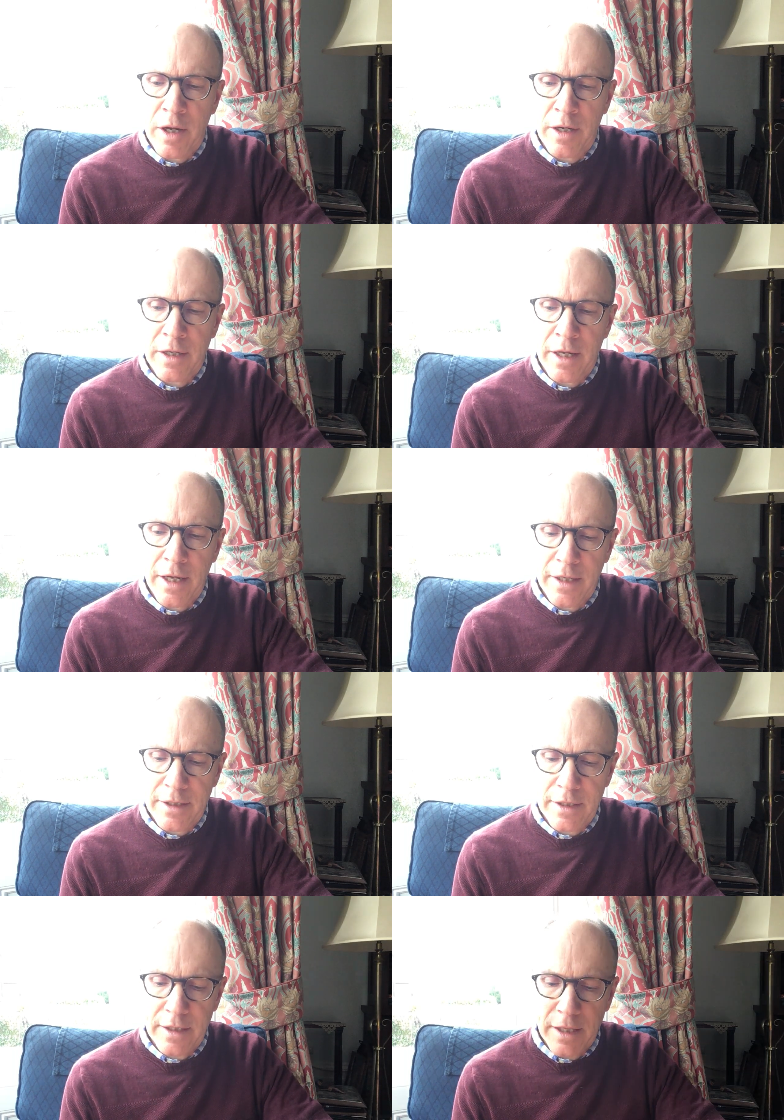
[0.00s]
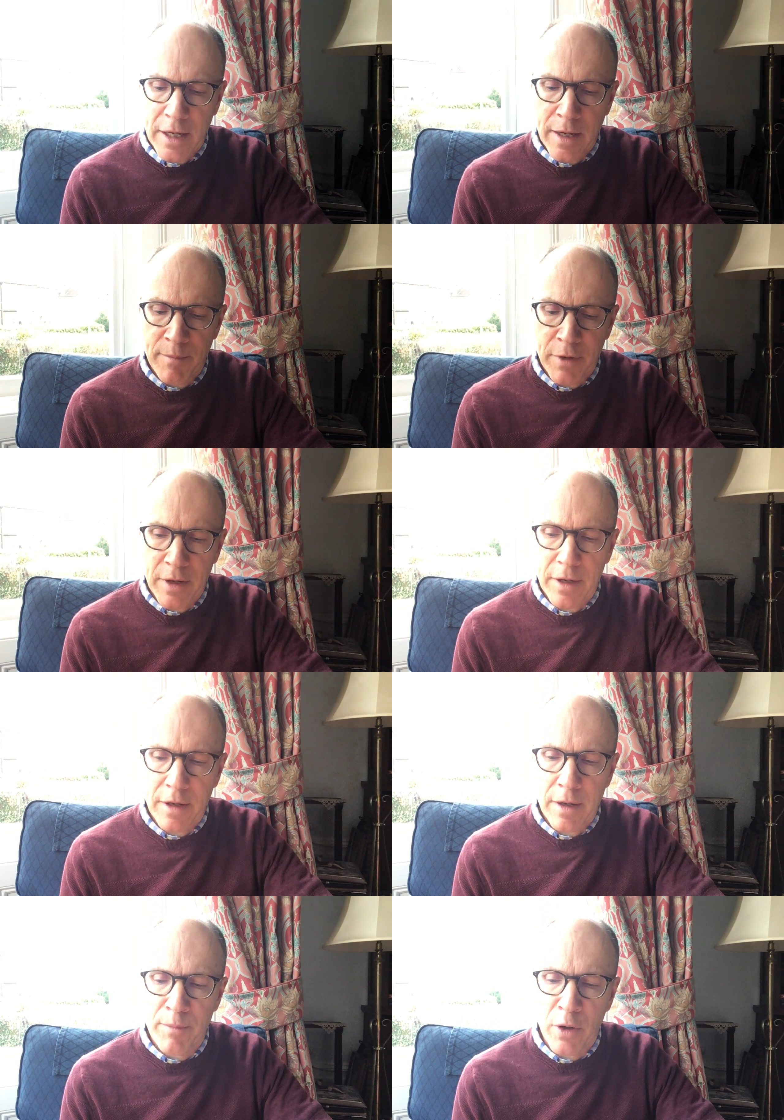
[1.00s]
And it's
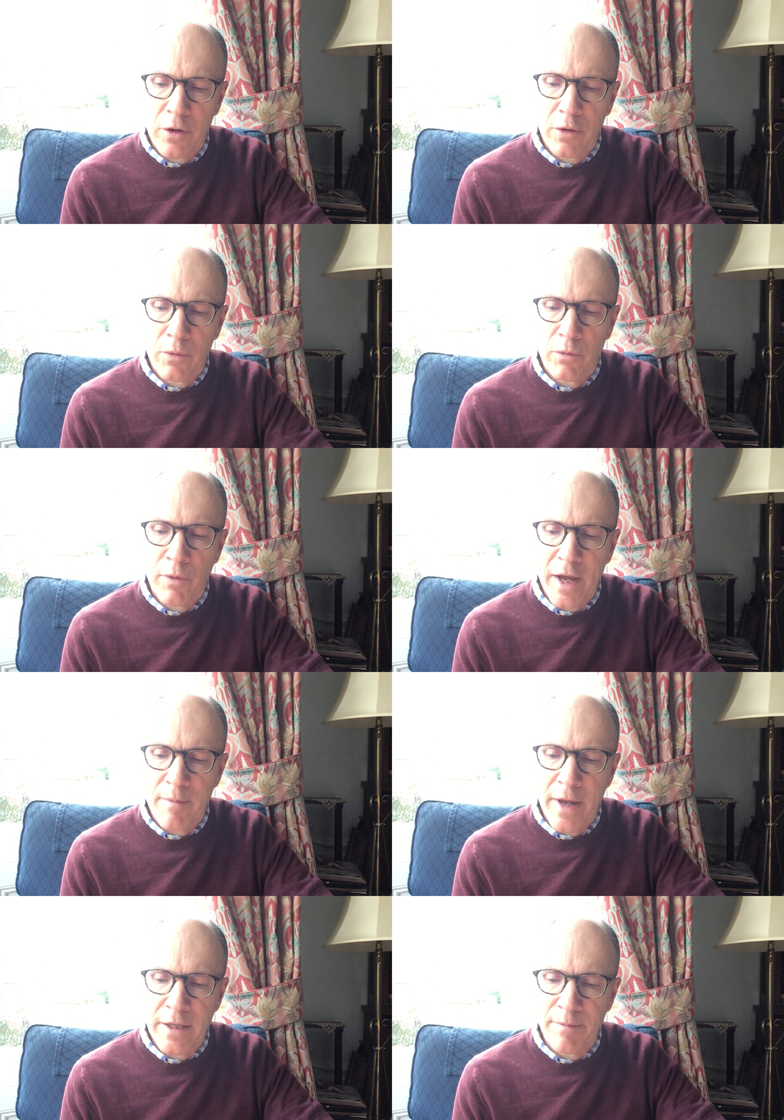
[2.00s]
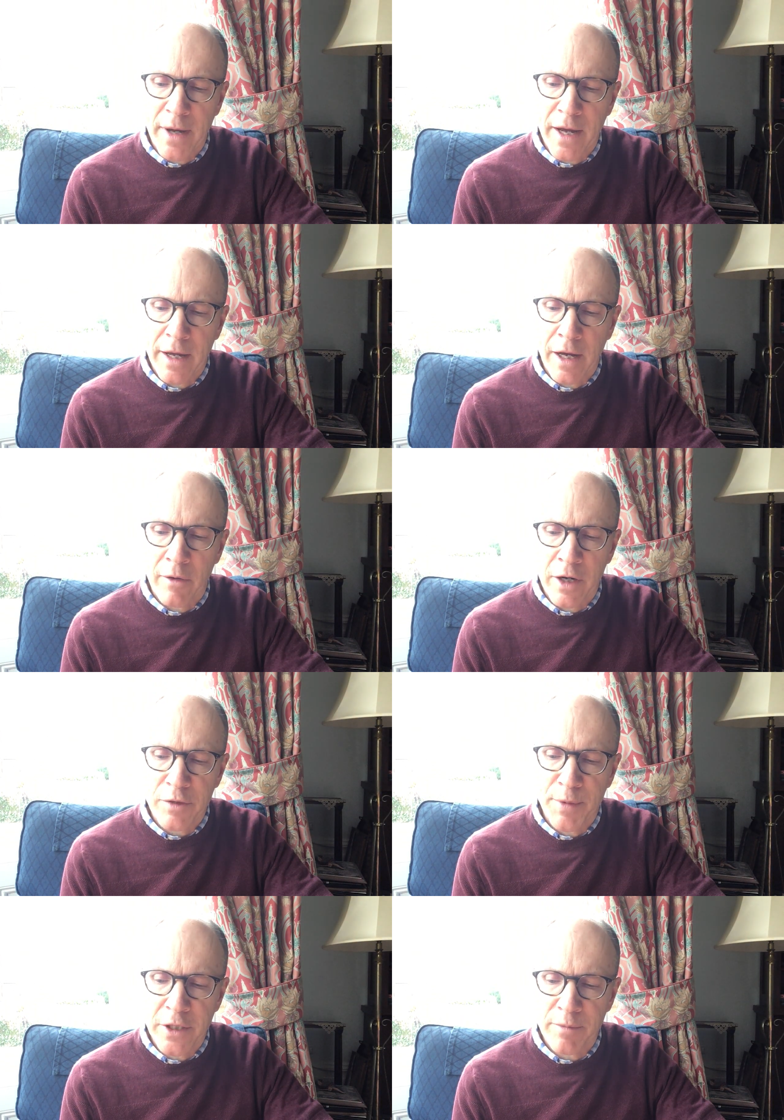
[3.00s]
a book recommended by our
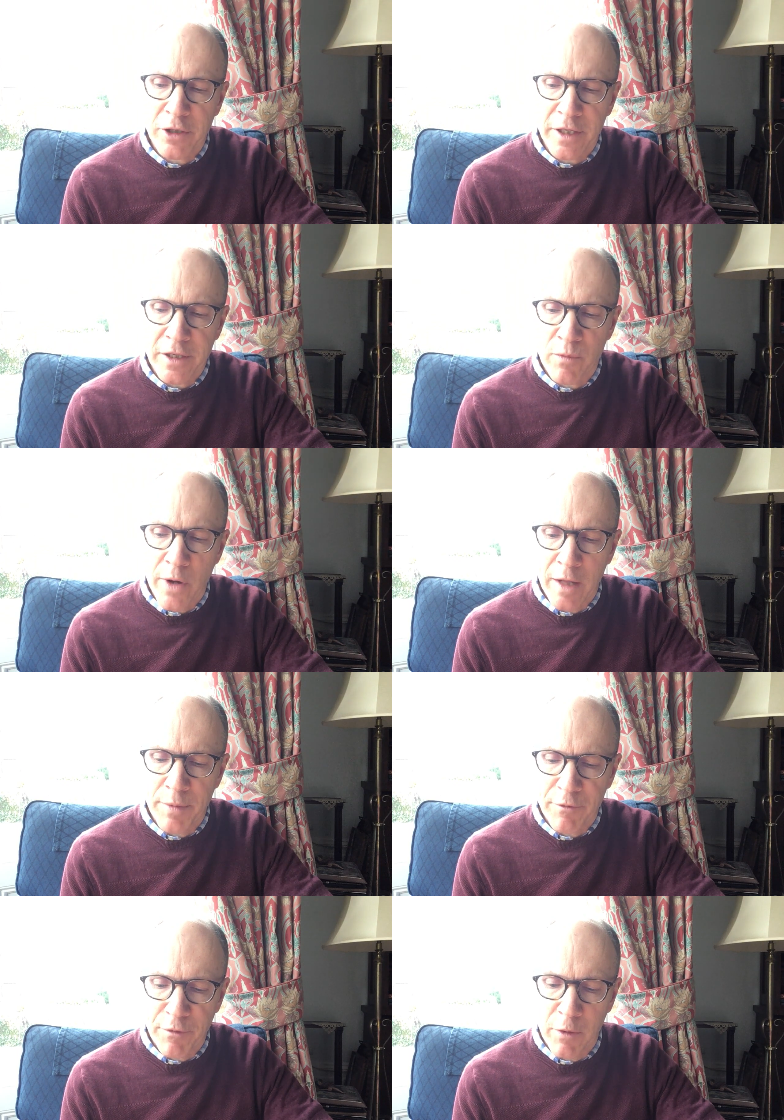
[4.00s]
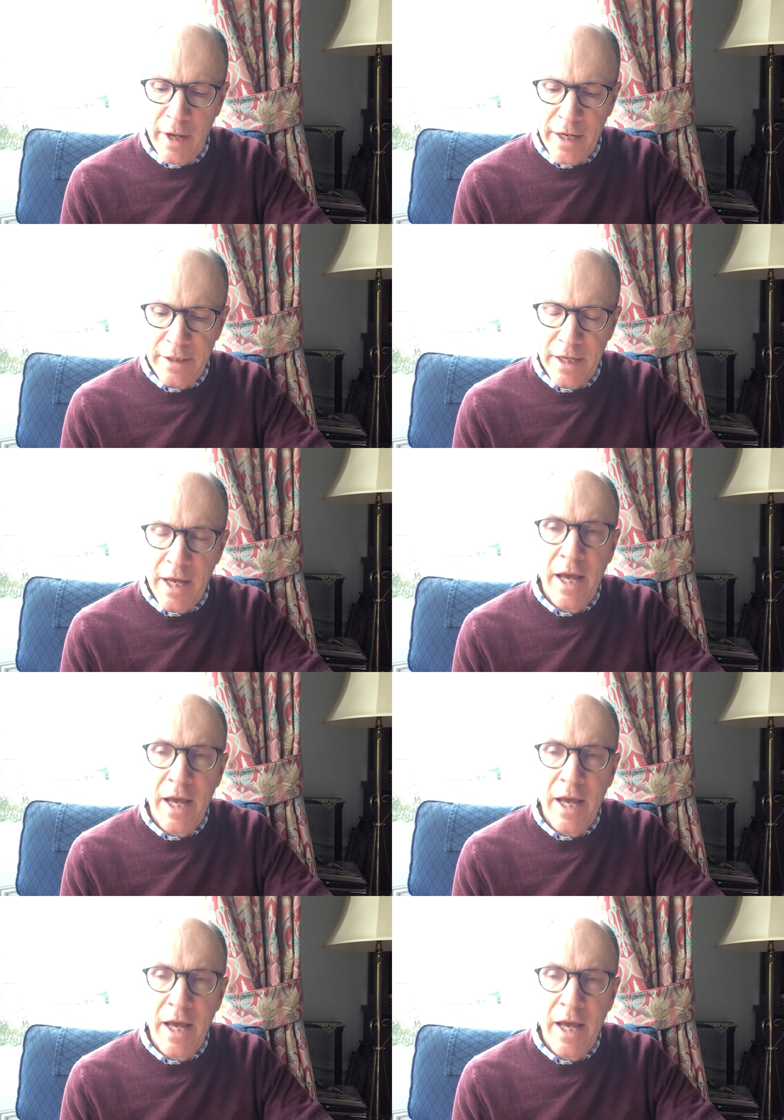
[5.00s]
Archbishop, Justin Welby, for Lent.